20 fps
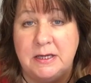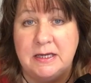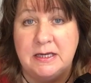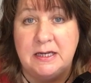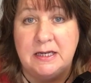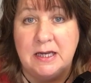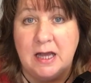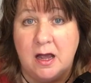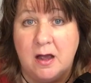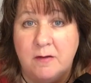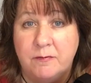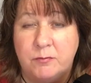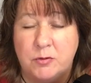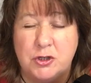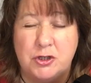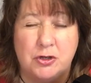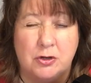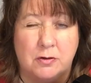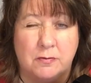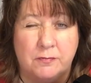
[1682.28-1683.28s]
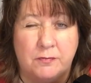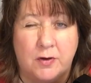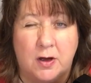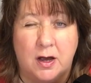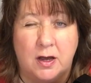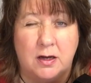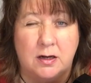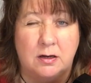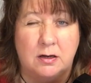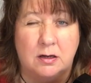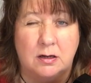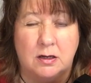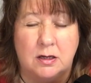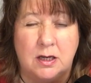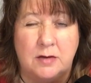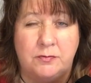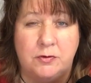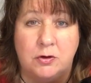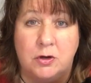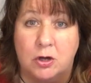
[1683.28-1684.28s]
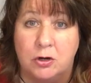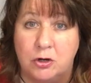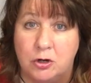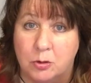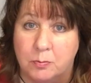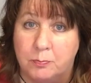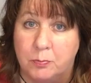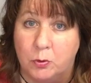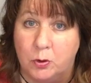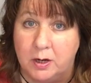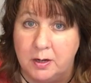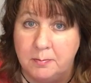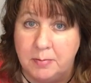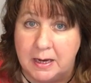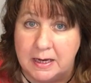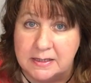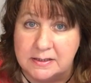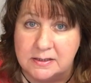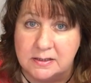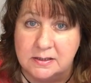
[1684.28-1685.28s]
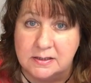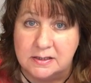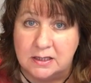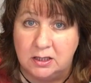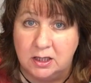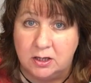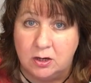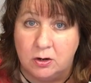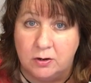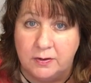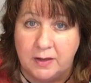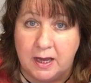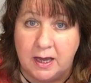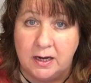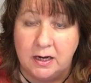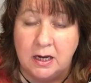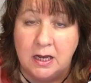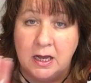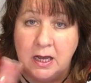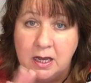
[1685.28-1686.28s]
PDF, which you can find if you go to your boarding passes, click on that,